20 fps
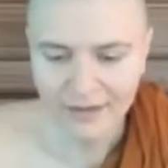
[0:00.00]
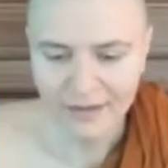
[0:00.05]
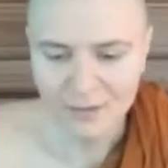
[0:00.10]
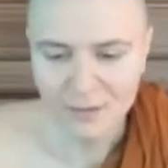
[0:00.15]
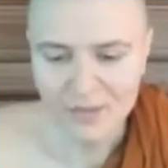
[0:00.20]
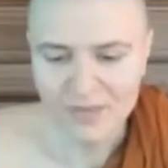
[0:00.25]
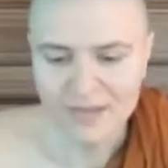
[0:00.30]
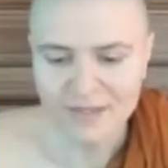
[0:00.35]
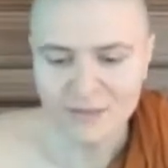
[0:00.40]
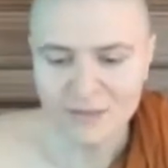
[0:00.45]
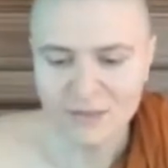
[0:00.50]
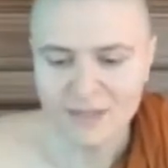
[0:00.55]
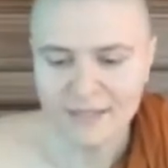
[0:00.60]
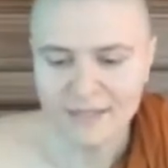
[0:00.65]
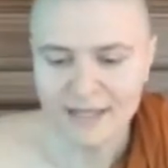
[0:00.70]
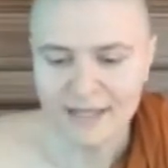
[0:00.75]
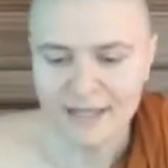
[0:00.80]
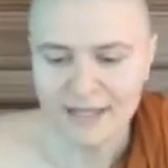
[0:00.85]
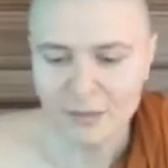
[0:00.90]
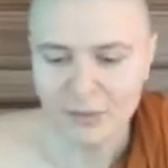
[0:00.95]
When this was
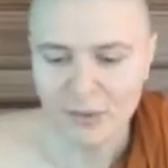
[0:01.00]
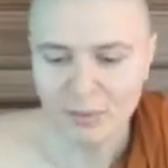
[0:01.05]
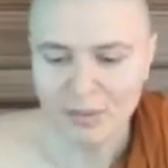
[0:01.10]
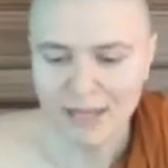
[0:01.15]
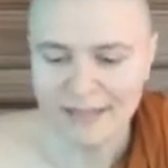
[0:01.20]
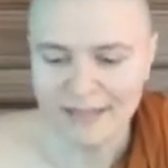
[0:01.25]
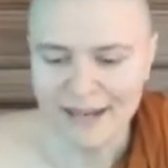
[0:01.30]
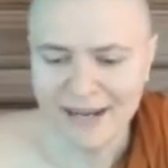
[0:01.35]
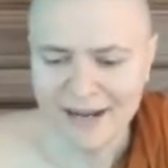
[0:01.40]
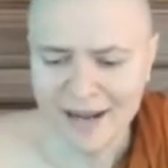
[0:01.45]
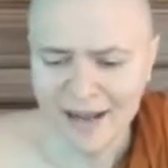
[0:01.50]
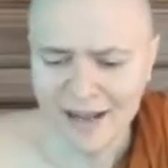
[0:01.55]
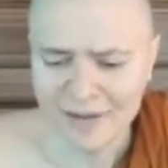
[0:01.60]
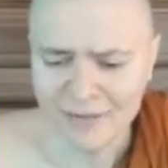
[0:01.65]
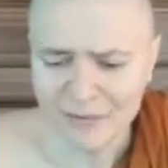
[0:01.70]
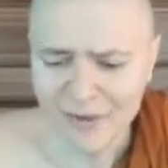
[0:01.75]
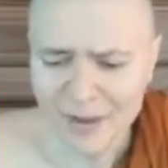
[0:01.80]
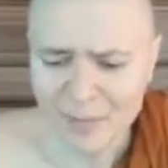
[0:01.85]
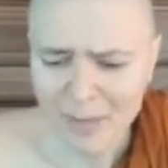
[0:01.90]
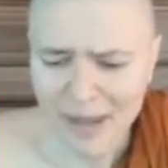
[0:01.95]
said, he replied,
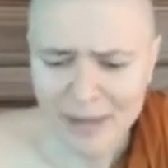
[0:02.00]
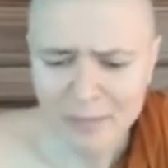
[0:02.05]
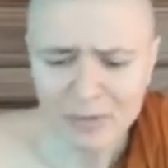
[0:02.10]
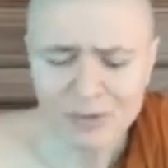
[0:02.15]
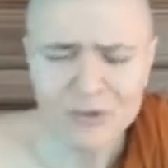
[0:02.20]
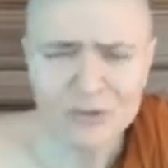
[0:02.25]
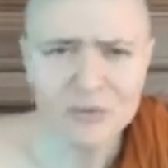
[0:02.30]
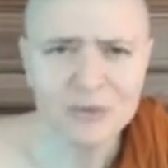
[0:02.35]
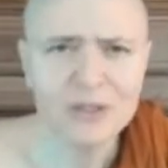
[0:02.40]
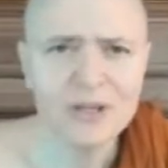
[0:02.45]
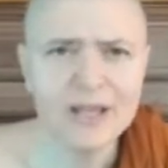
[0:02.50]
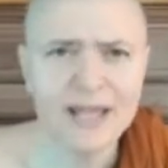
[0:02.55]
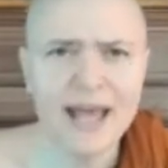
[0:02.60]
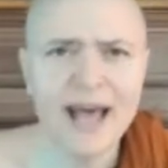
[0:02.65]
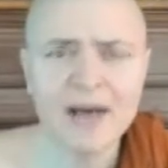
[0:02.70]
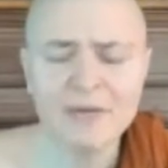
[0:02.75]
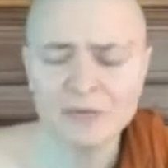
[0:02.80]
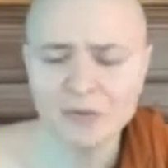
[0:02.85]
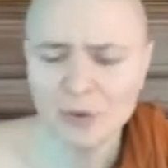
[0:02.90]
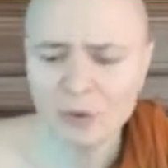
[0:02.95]
enough, I'm able to look
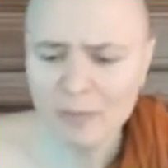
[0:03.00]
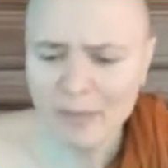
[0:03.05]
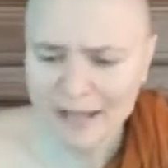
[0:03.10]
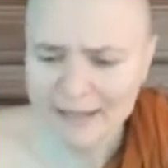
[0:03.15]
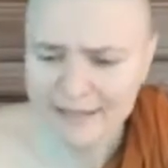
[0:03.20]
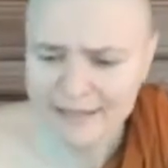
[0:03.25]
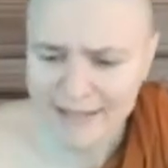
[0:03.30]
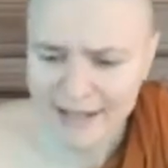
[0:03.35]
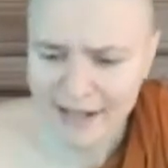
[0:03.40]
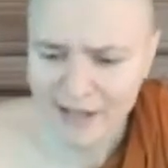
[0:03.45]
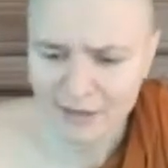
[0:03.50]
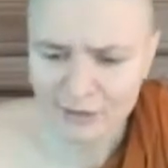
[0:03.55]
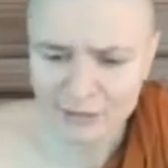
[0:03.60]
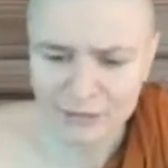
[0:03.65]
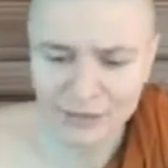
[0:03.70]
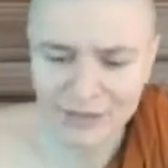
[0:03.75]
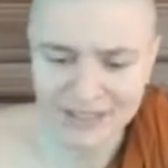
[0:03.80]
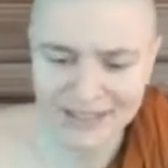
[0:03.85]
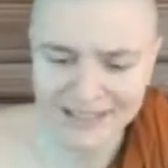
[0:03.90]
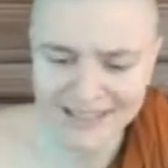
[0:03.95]
after myself.